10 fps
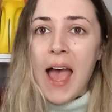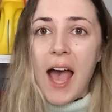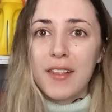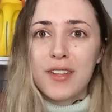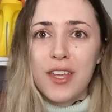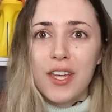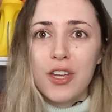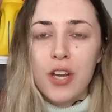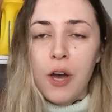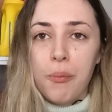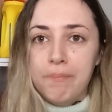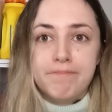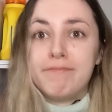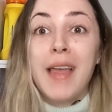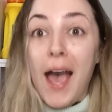asking, you know,
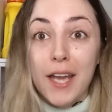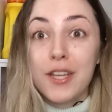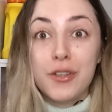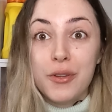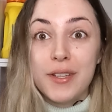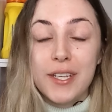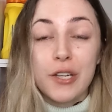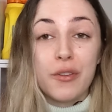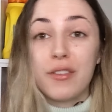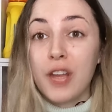how do you do the deals?